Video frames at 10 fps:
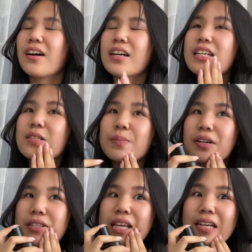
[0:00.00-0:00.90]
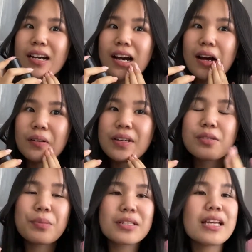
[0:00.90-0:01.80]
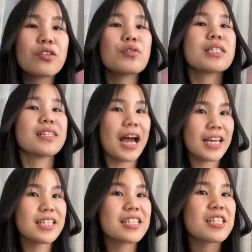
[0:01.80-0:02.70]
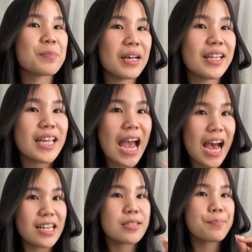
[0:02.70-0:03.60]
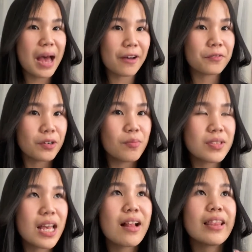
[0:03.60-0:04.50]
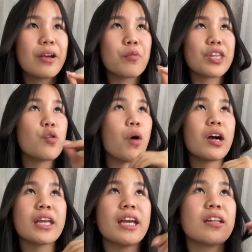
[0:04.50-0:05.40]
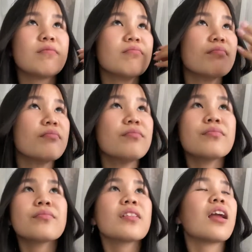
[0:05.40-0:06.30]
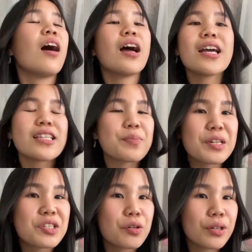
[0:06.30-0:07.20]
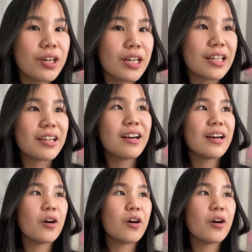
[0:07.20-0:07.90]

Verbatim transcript: It smells like it smells like those nice smelling ass bathrooms. Like when you walk in, it smells so good.